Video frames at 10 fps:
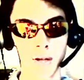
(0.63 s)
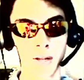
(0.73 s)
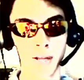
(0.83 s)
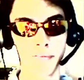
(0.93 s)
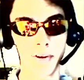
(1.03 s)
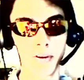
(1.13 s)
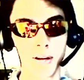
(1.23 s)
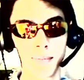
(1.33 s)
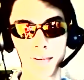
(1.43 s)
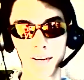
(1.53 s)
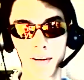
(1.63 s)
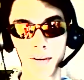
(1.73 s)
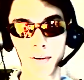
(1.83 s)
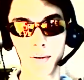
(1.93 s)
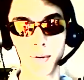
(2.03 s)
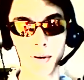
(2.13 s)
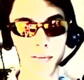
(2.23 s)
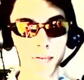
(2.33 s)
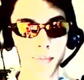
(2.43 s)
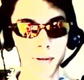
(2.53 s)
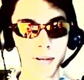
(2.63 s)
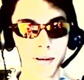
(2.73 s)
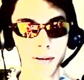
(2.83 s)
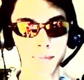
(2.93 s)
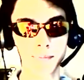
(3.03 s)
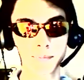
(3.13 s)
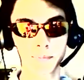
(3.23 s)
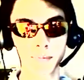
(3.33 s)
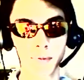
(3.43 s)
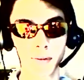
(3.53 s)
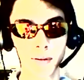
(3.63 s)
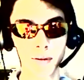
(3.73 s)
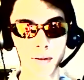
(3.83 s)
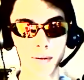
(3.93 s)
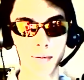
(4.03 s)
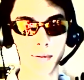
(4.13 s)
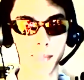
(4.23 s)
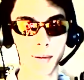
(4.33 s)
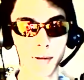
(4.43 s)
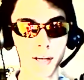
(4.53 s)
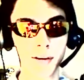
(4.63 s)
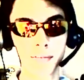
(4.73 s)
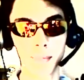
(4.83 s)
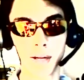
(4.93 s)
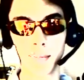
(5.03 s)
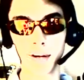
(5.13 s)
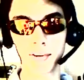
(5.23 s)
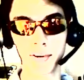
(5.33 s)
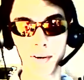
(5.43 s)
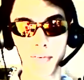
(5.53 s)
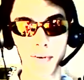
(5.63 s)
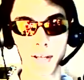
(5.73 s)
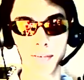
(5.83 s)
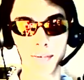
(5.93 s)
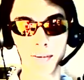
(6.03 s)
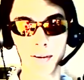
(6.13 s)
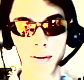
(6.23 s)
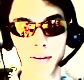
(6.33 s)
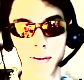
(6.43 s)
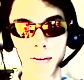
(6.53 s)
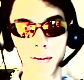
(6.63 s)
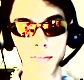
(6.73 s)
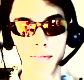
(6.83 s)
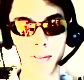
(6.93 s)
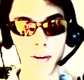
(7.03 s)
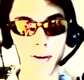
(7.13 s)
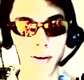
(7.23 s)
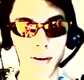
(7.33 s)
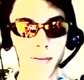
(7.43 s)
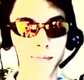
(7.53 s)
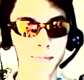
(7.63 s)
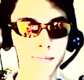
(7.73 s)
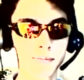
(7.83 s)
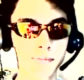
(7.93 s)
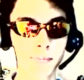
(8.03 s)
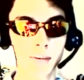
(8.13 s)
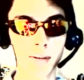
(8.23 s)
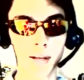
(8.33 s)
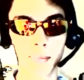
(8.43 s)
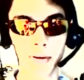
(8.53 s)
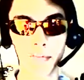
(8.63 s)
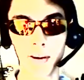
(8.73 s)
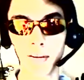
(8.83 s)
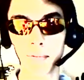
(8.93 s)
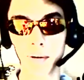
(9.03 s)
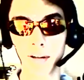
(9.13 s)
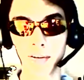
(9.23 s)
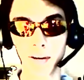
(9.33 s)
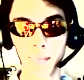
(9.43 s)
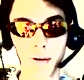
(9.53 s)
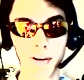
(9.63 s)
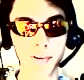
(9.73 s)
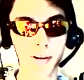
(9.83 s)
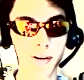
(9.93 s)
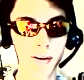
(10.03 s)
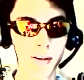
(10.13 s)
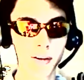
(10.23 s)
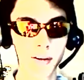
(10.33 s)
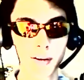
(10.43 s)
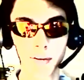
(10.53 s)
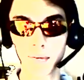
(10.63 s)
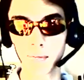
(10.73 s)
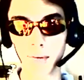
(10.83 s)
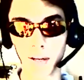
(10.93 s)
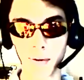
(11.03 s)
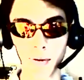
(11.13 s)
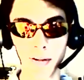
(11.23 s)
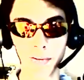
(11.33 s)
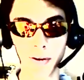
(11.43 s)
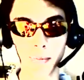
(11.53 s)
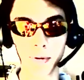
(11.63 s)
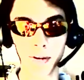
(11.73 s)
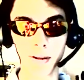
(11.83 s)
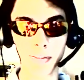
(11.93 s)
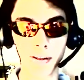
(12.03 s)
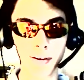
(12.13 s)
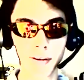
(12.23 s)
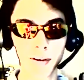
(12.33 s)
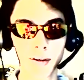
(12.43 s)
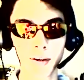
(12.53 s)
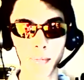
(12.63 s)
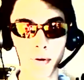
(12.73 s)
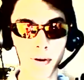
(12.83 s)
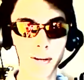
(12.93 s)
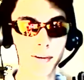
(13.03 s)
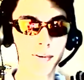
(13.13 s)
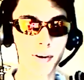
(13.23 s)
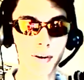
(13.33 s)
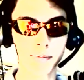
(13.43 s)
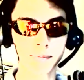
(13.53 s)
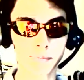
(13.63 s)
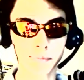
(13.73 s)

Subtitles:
Online video games here. Who else would be here? Maybe it's my imaginary friends that are not my friends because they're imaginary. Anyways, I hope you like that boring intro.